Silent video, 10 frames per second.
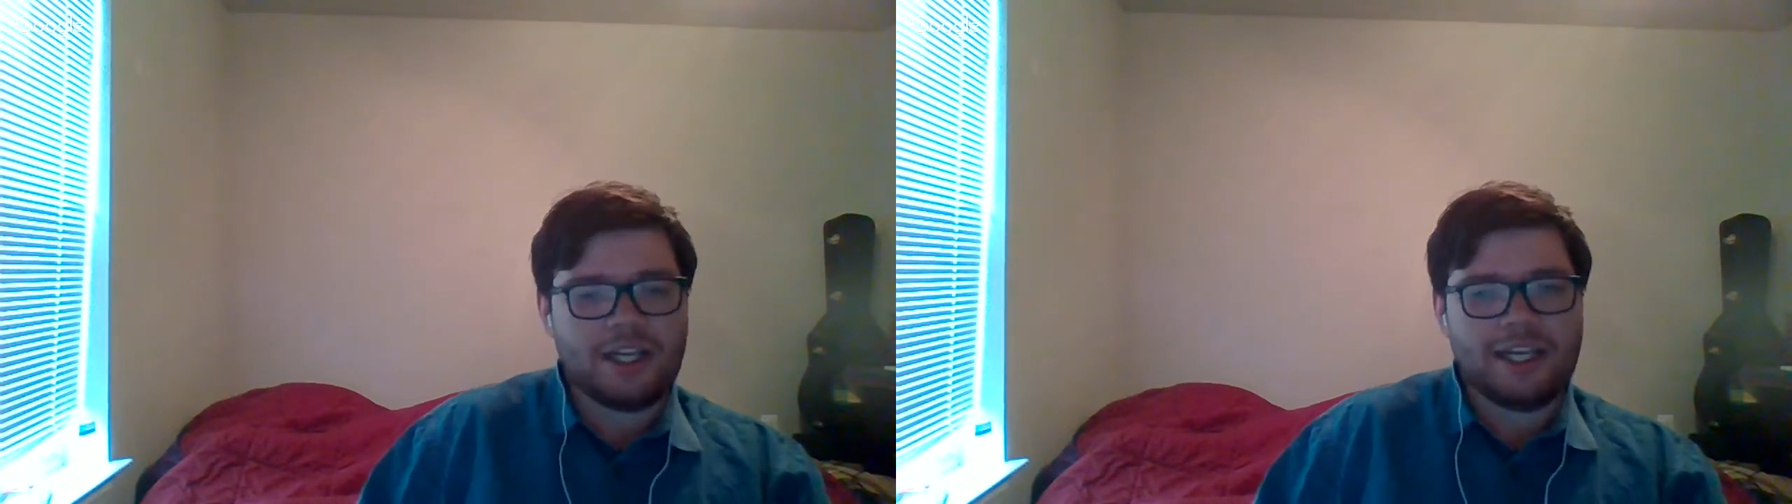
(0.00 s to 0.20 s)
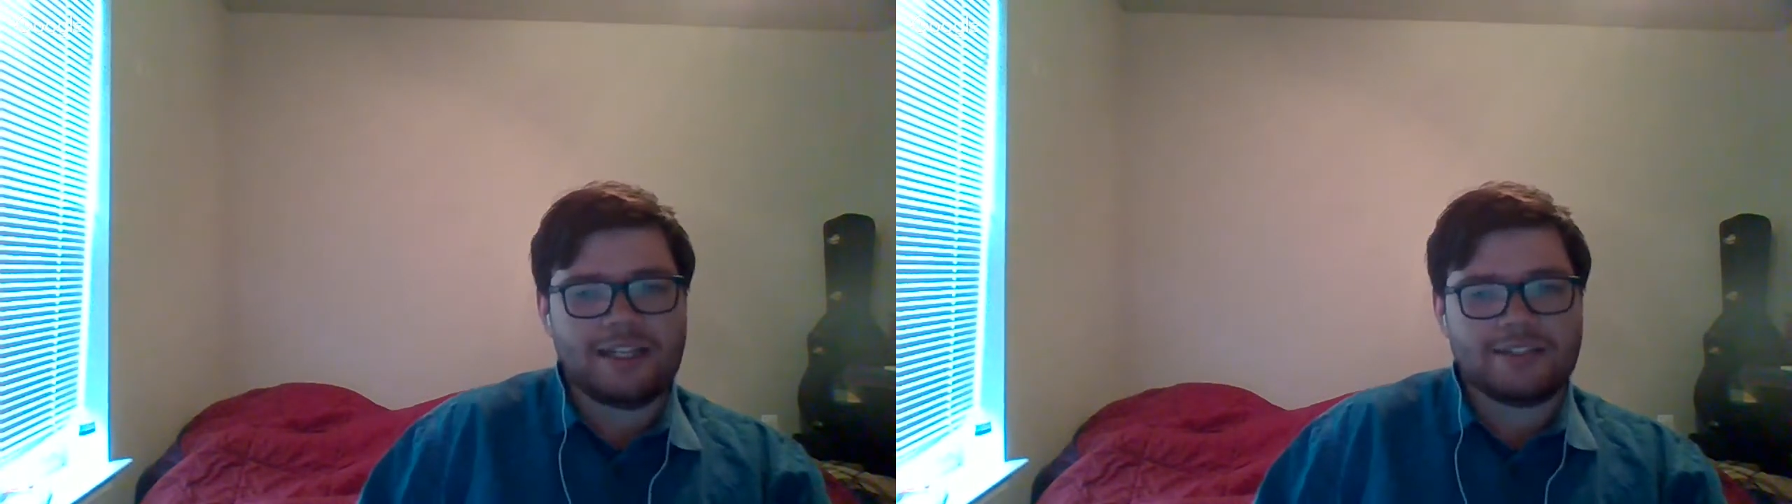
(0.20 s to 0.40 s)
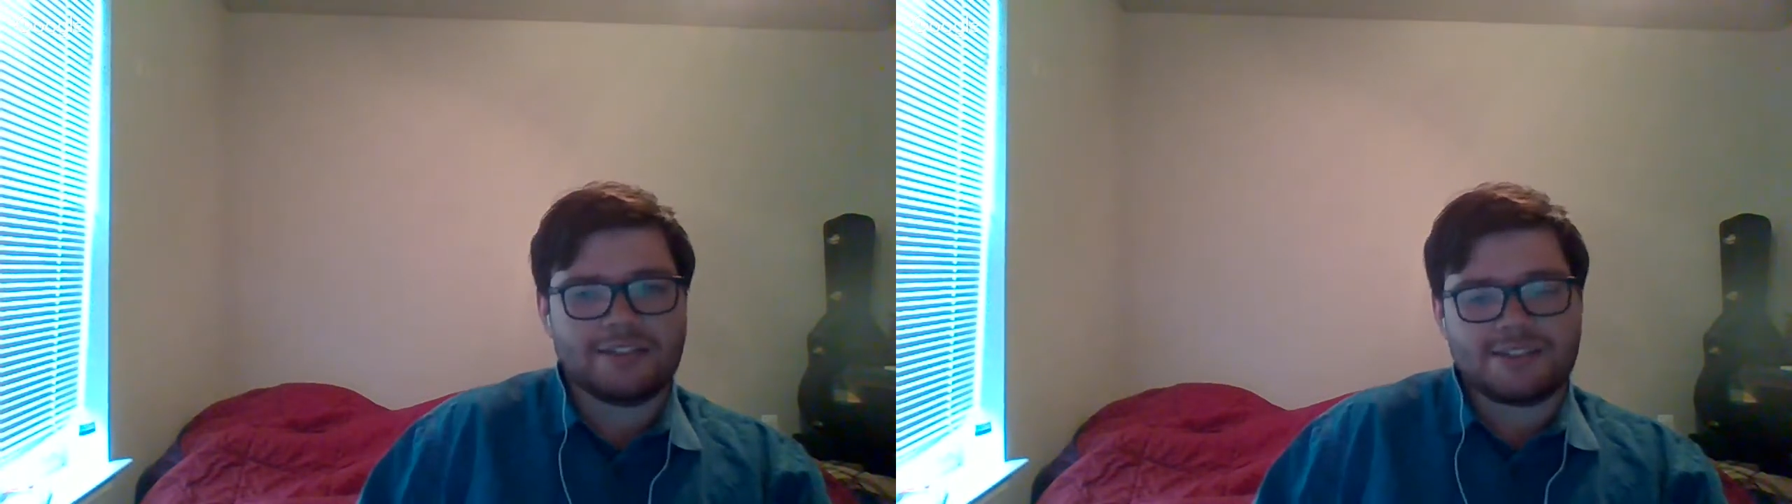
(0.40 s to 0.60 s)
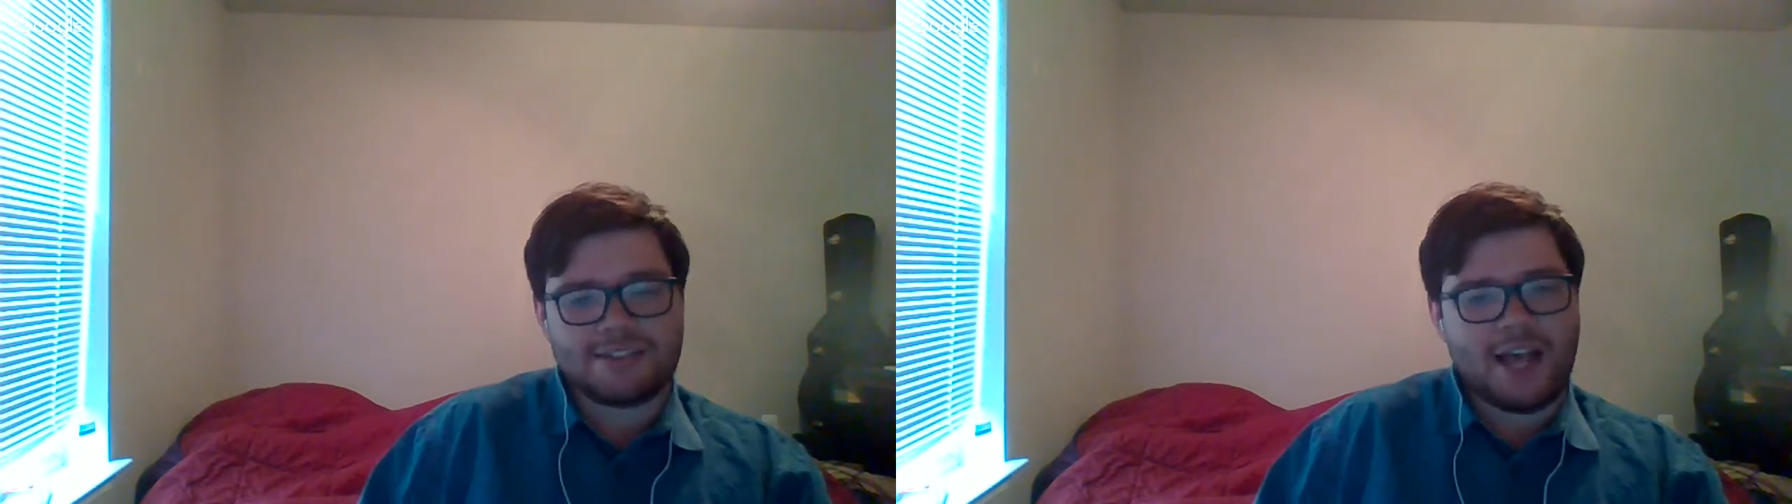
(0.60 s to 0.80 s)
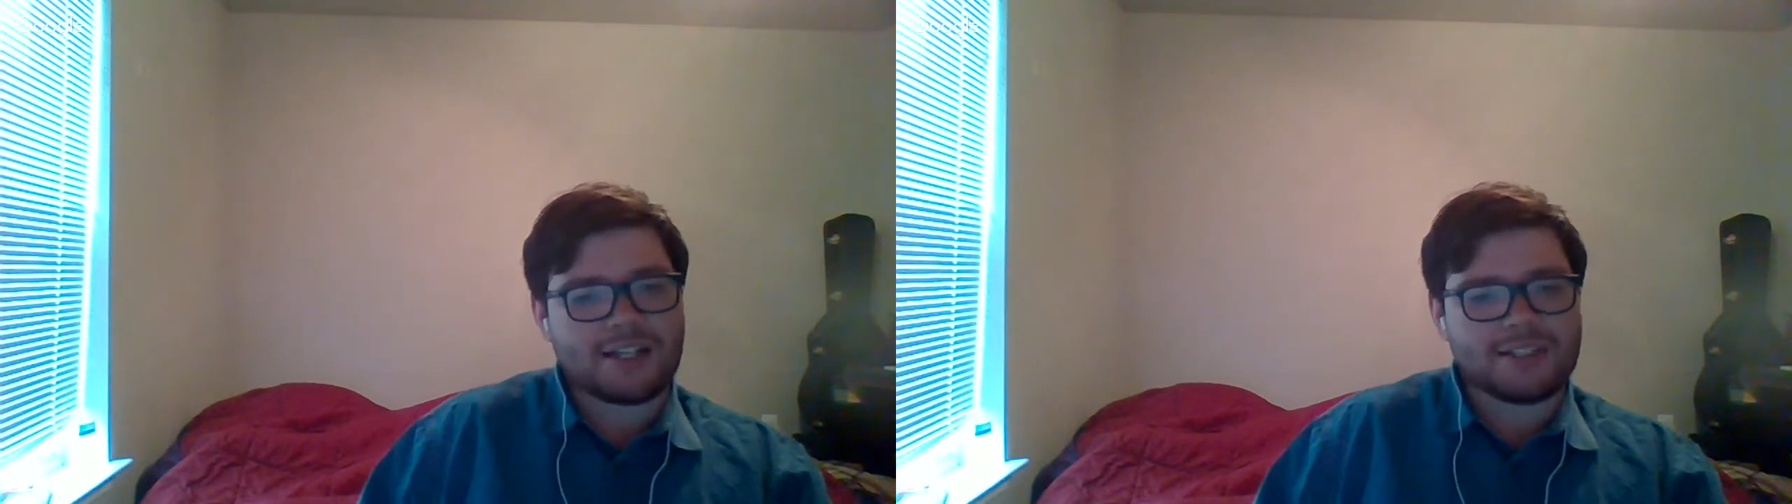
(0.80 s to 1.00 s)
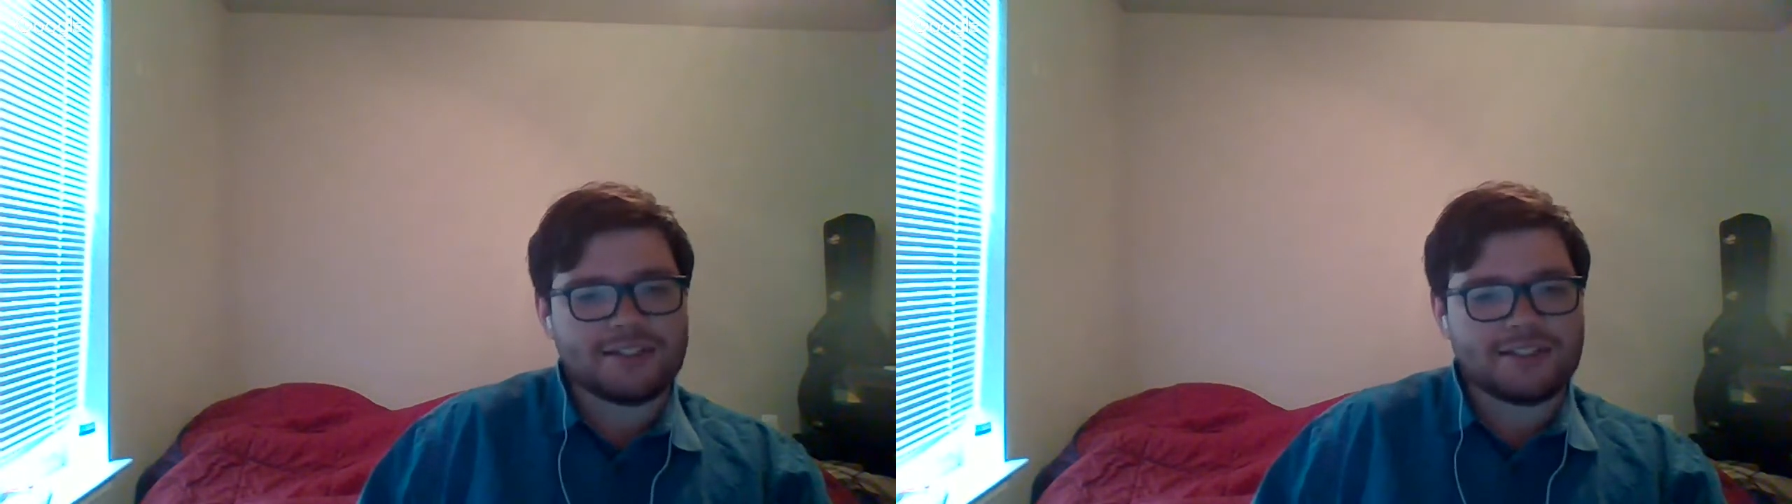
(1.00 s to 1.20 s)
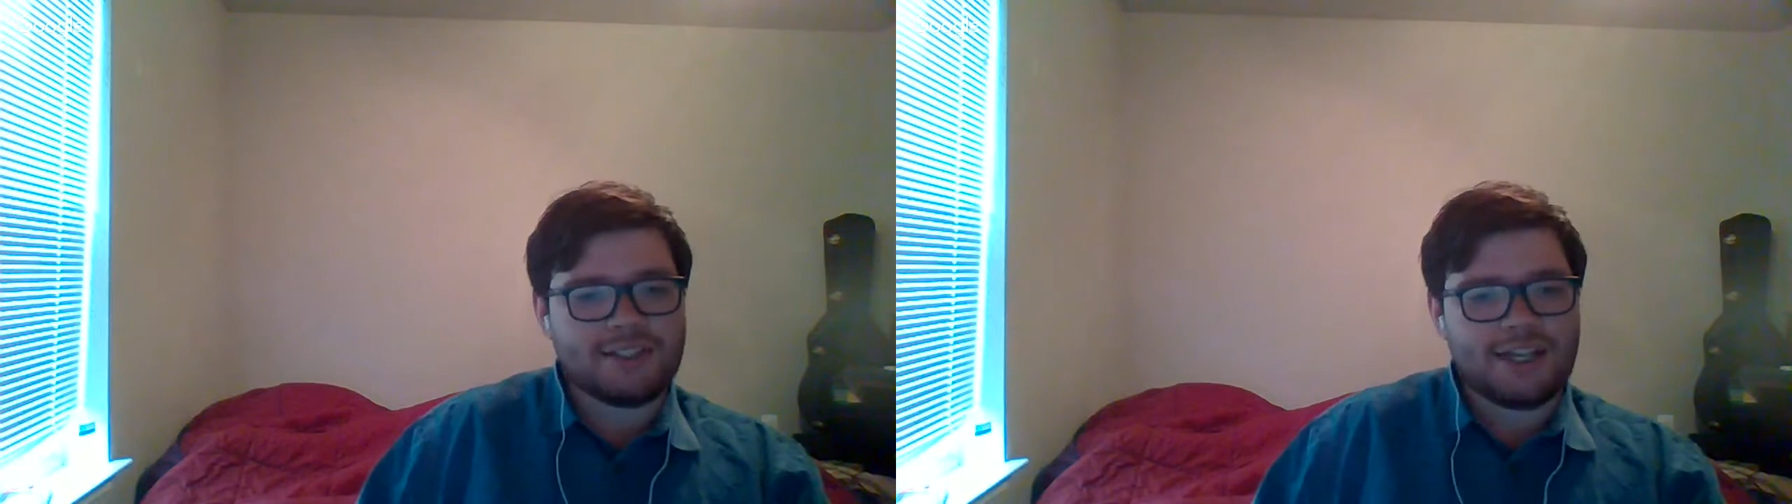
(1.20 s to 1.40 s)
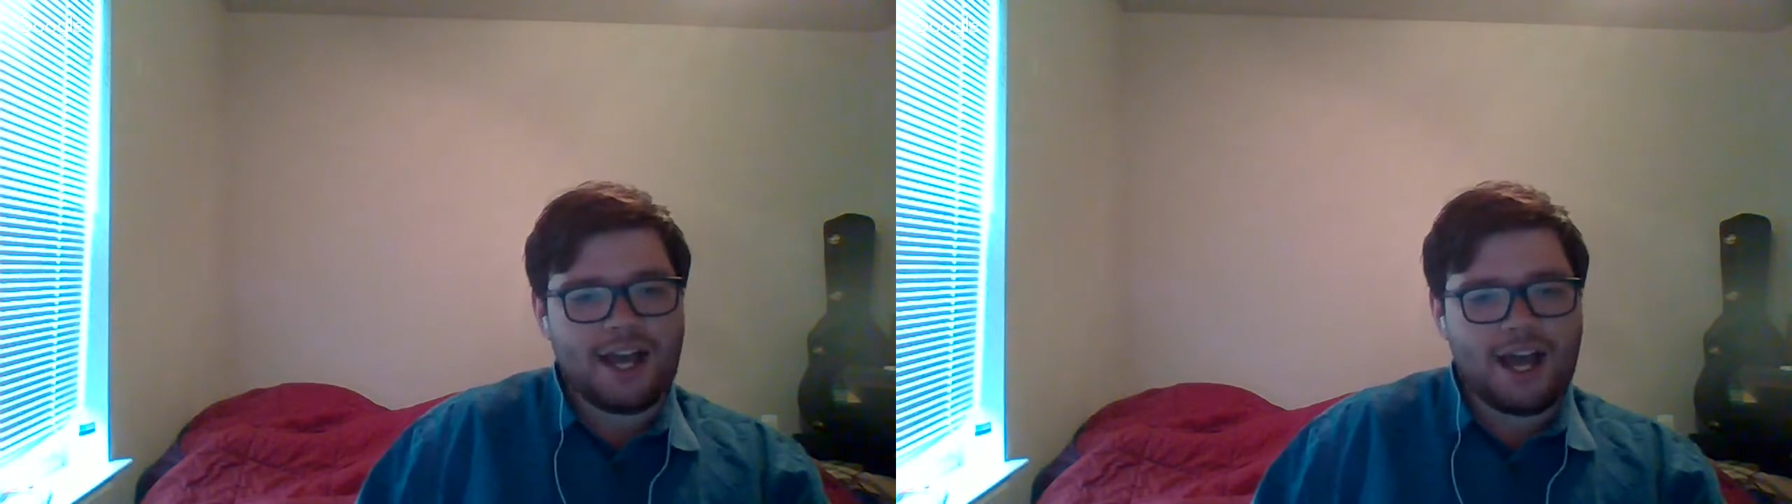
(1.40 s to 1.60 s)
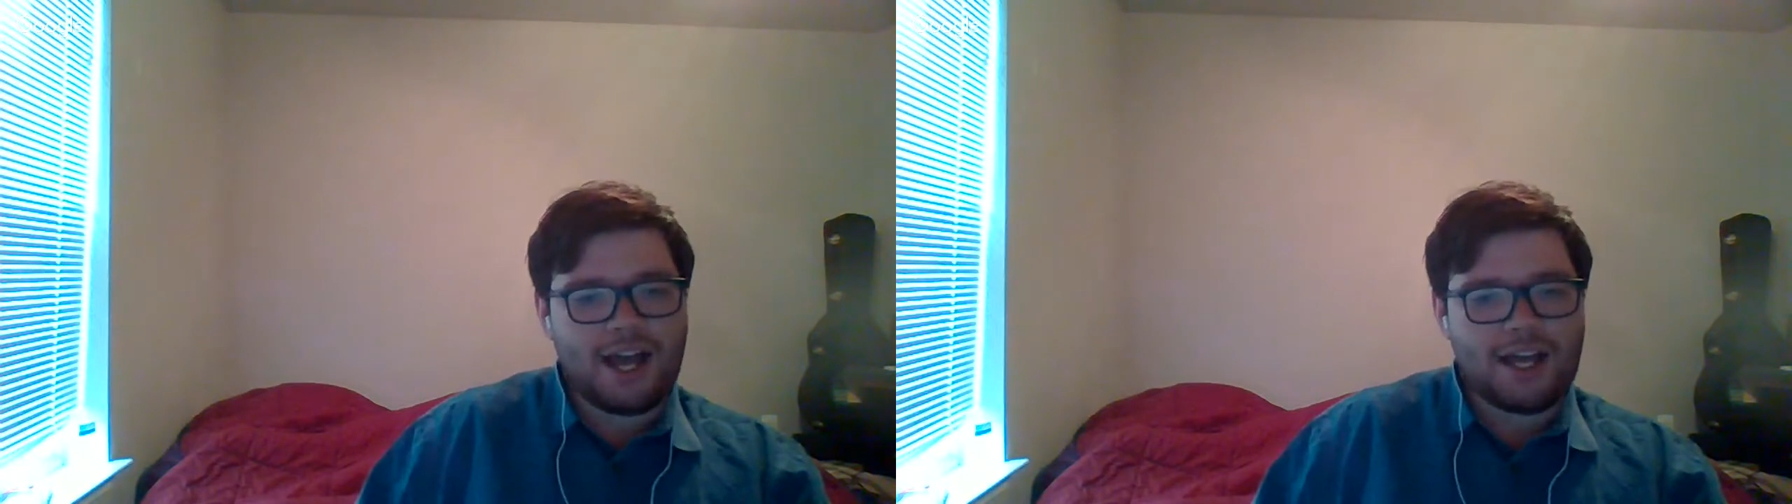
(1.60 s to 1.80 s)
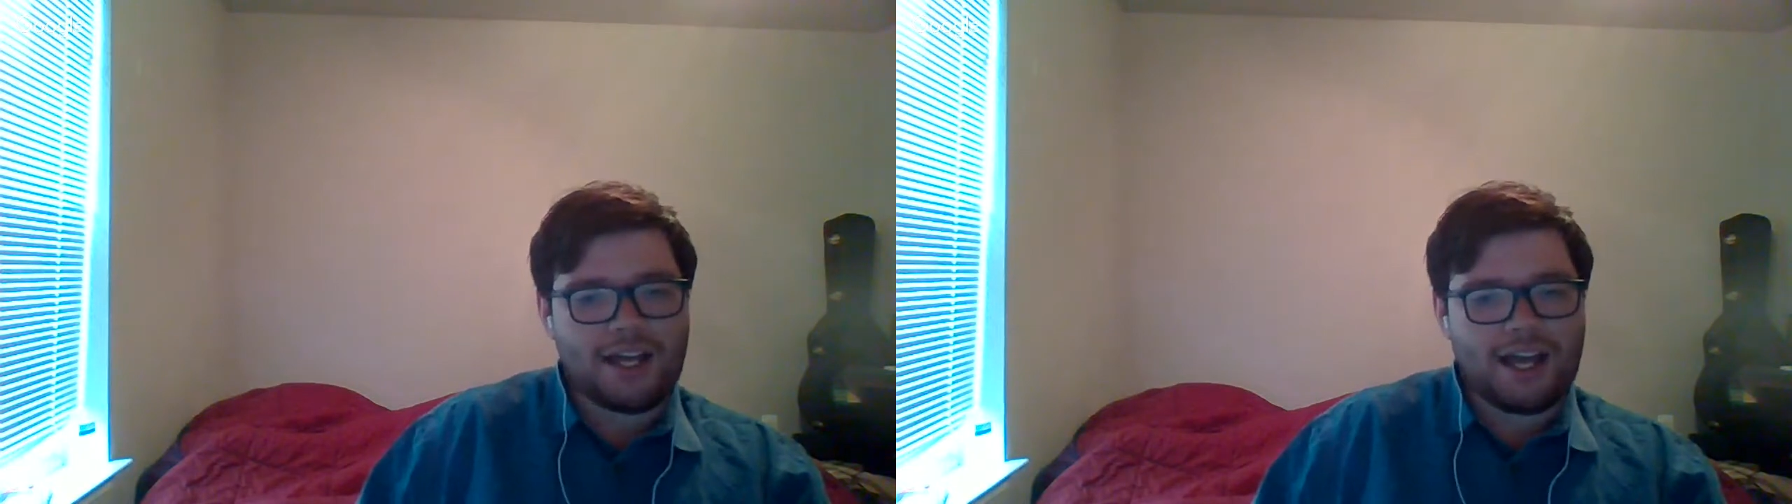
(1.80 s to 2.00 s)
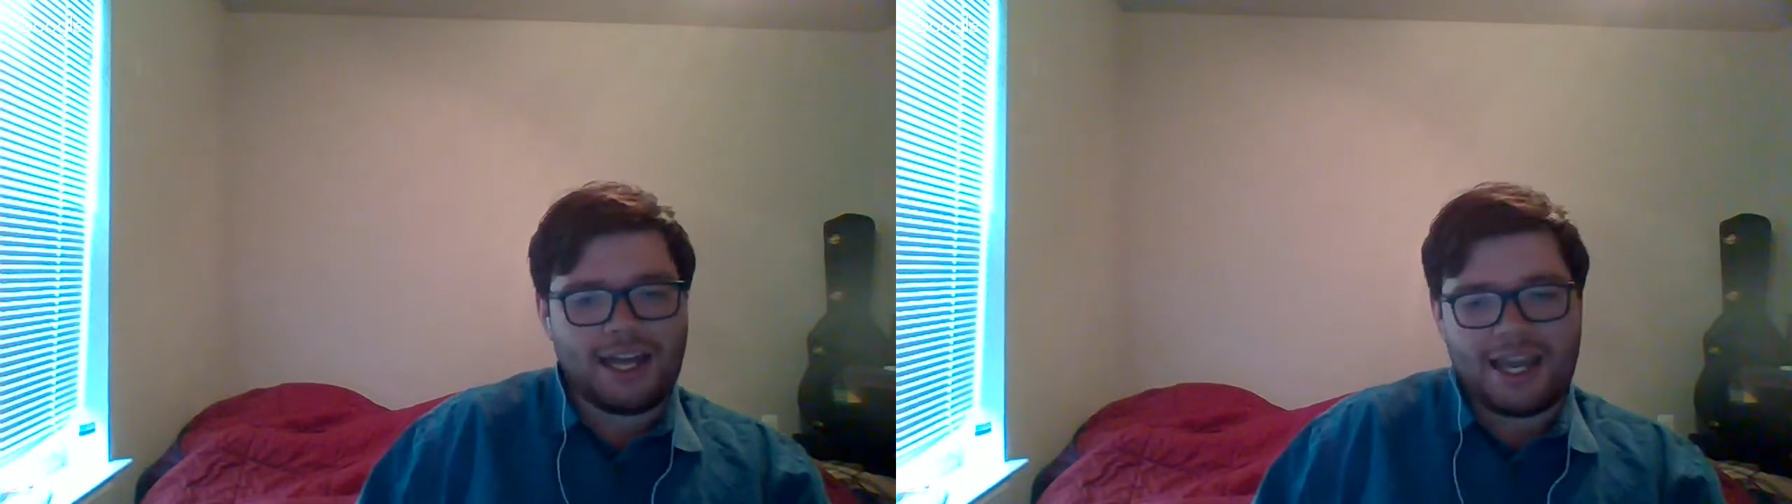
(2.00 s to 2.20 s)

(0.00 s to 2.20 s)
It sucked. I